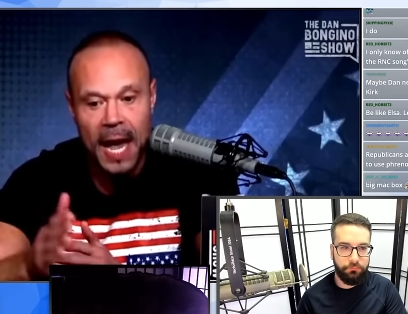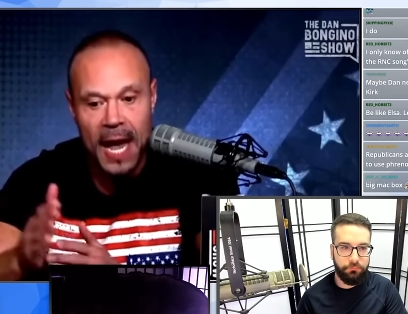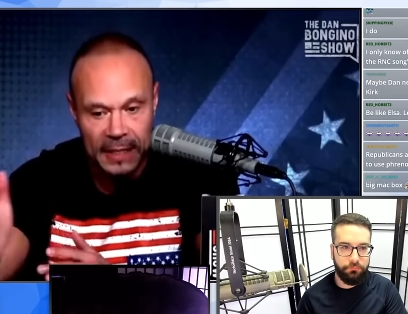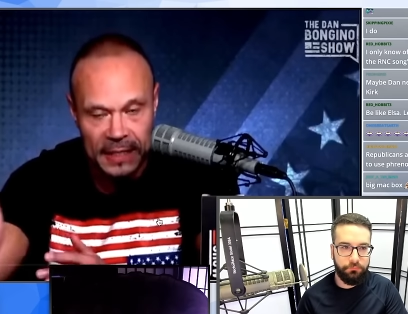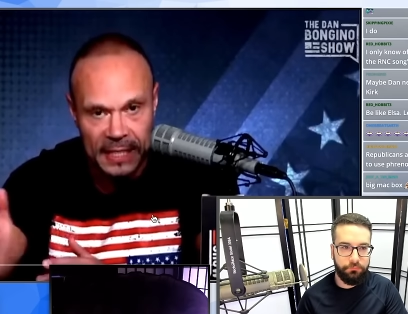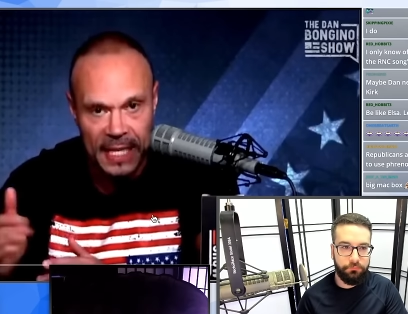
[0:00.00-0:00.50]

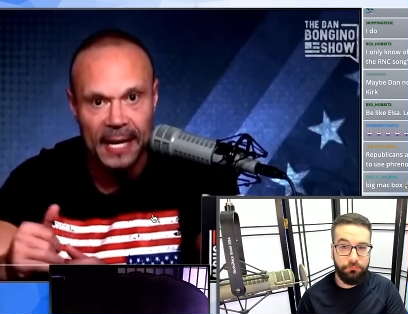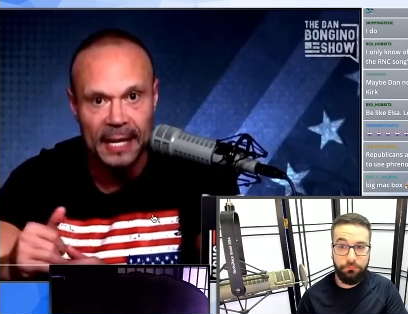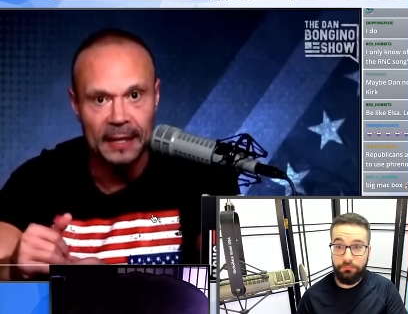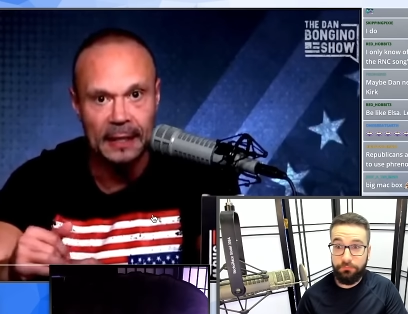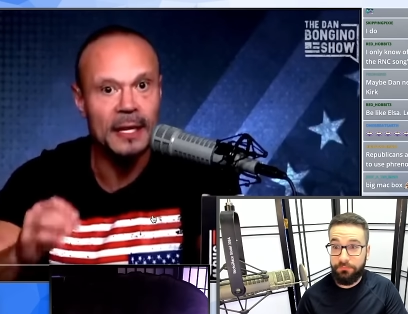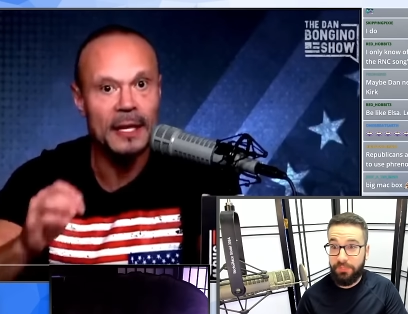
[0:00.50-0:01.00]
Speaker 1: And
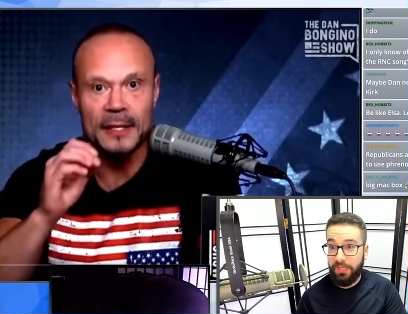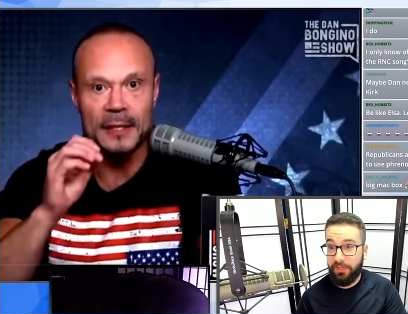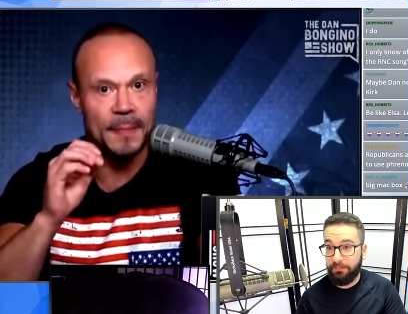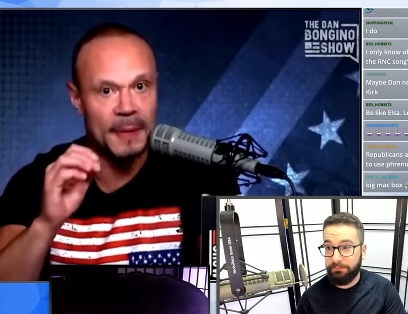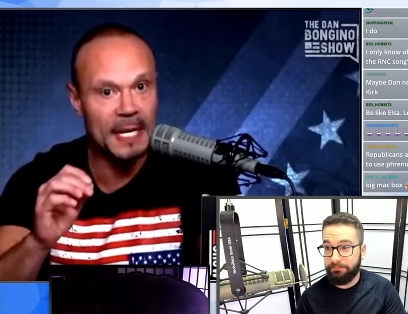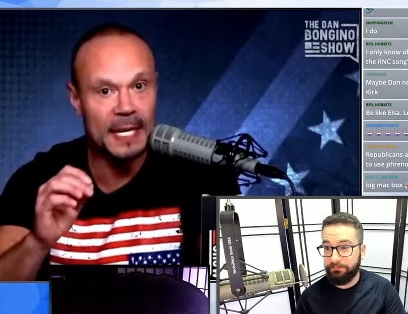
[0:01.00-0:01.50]
second, Damn.
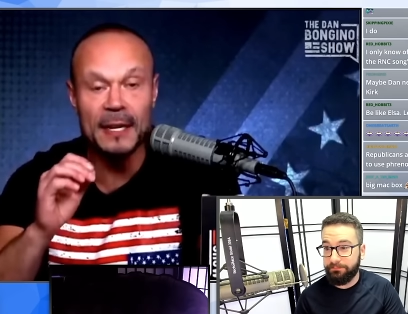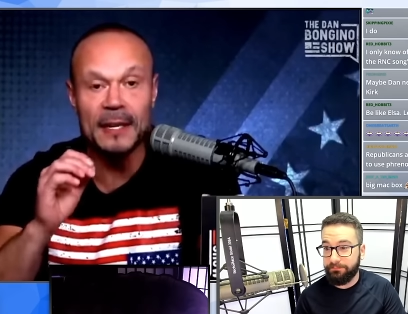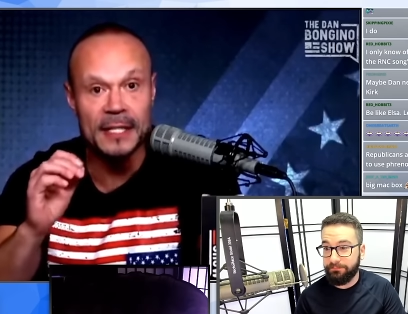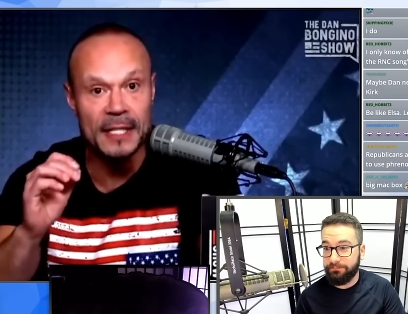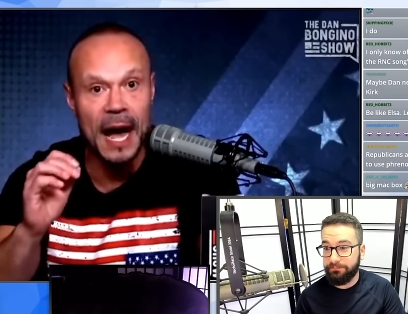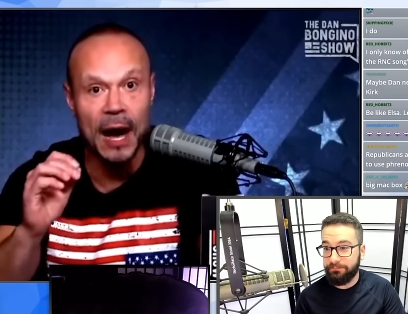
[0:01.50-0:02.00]
the media
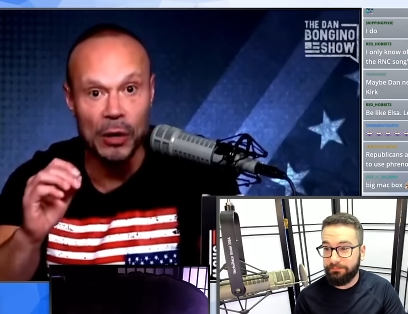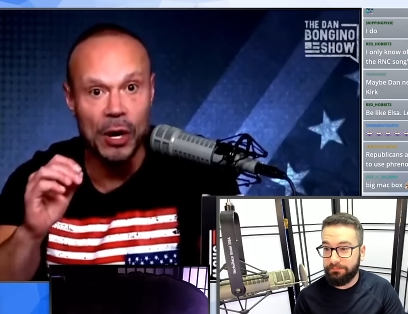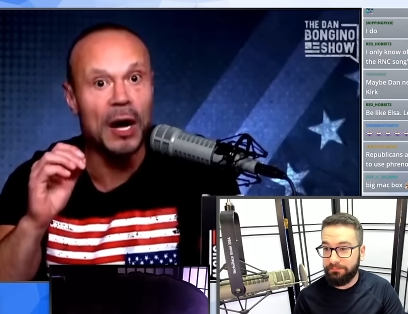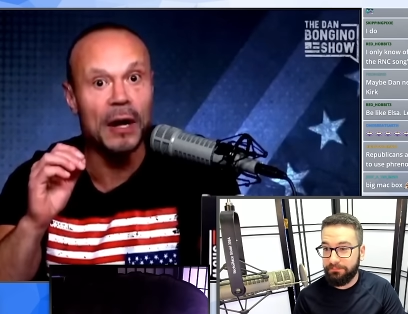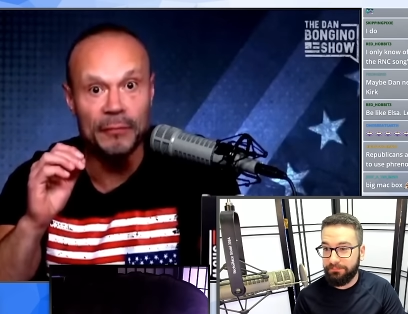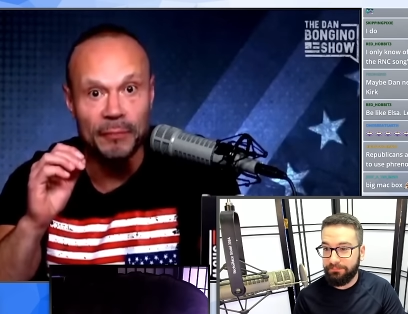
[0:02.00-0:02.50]
is now
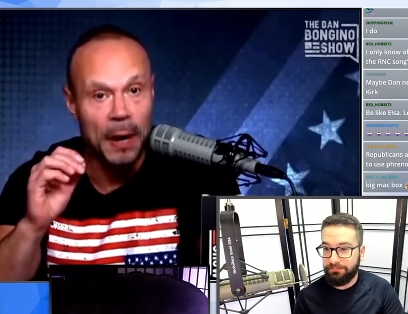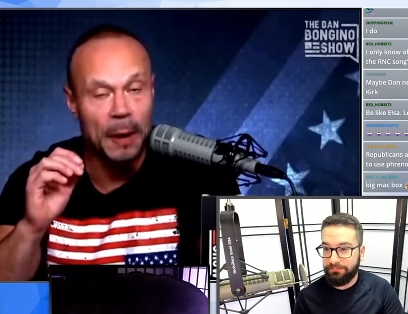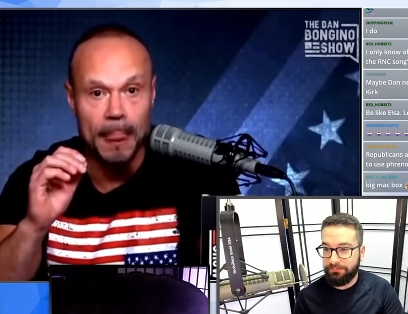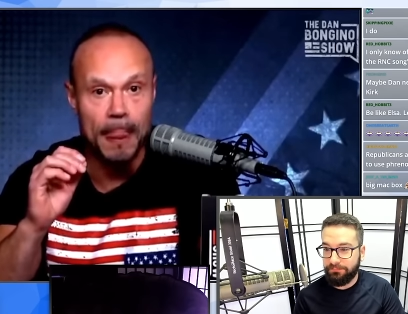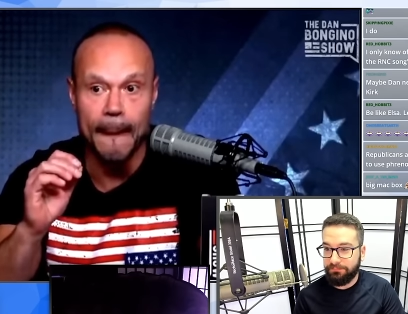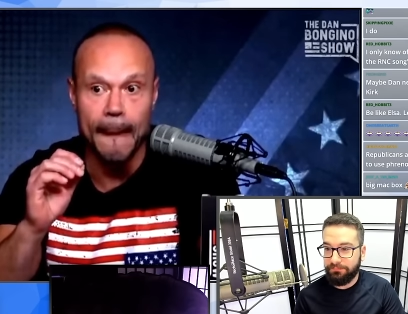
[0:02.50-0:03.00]
gone.
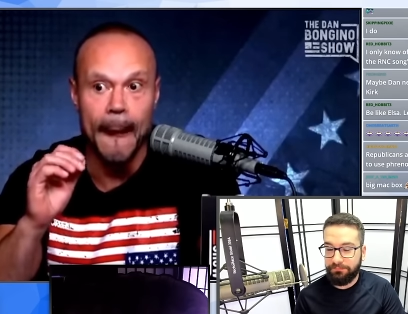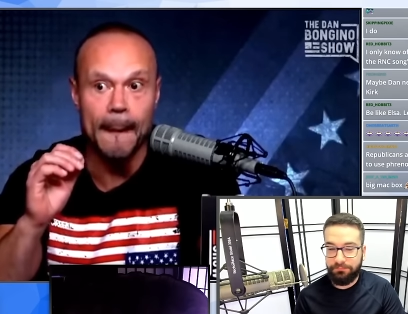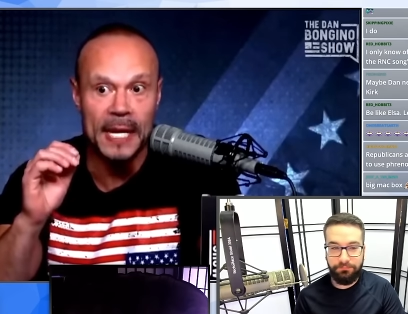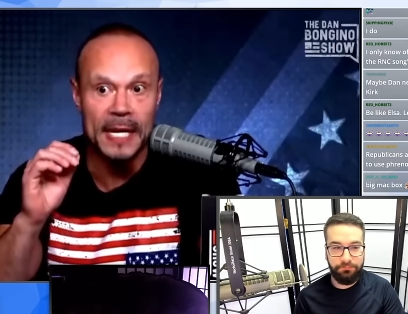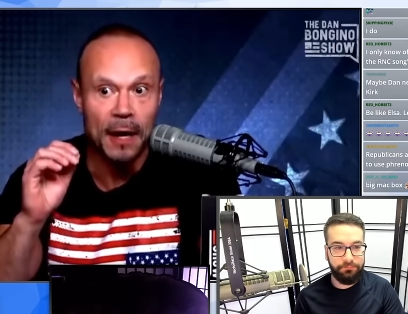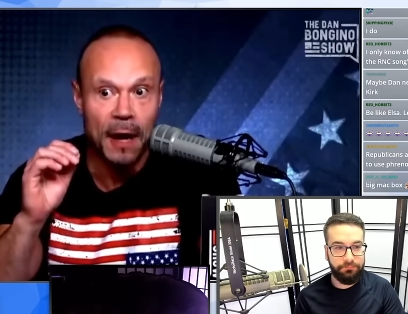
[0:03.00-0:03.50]
I
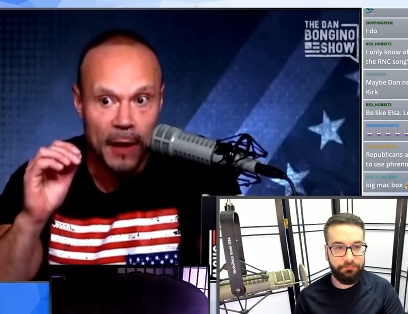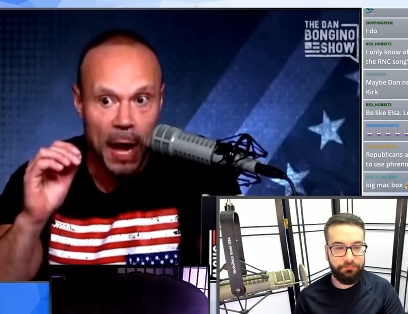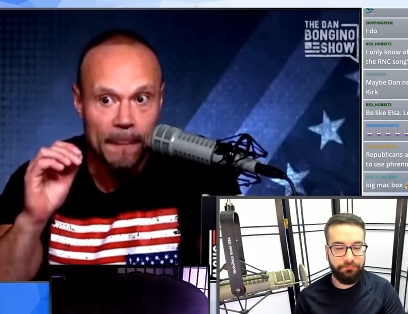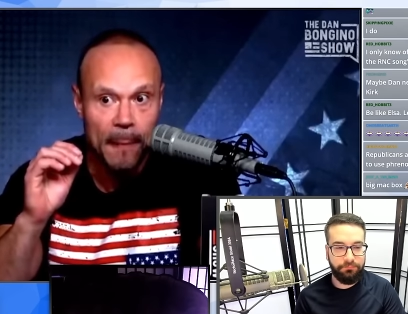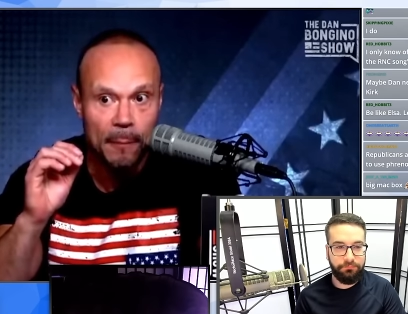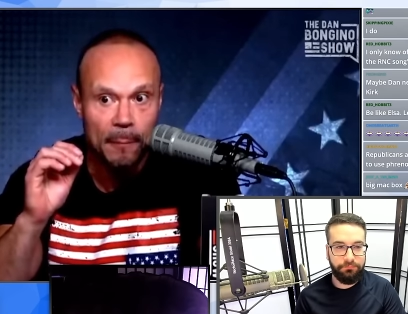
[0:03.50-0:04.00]
mean, a, uh, a
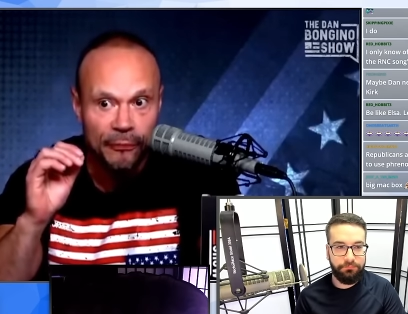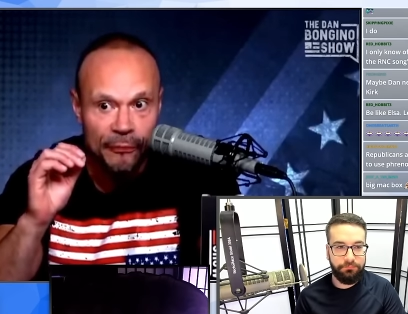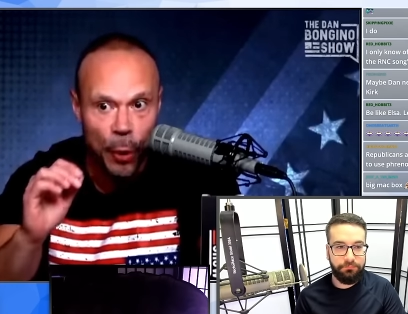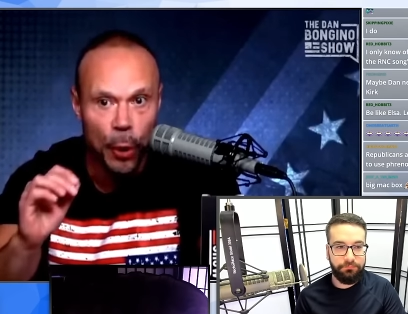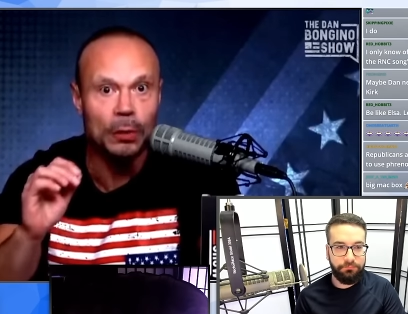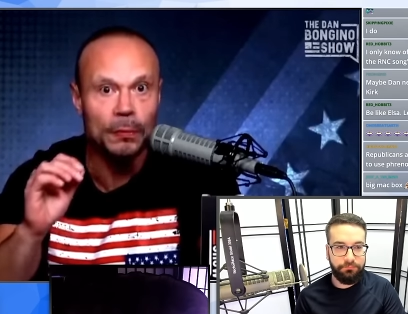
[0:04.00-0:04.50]
uh, uh,
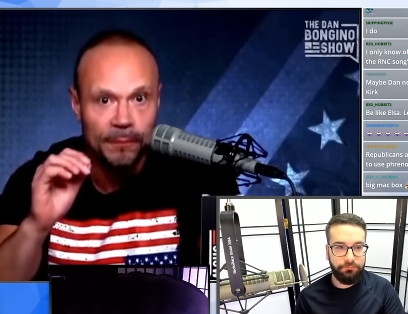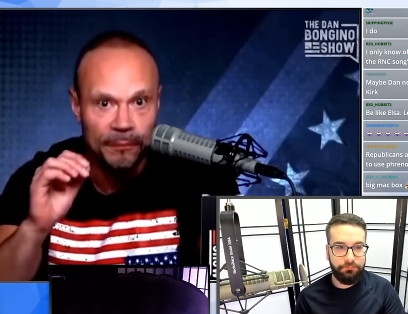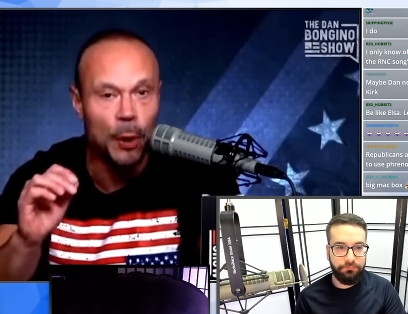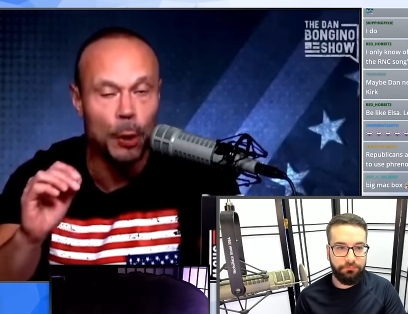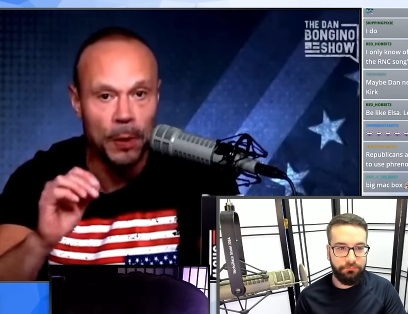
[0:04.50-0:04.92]
full full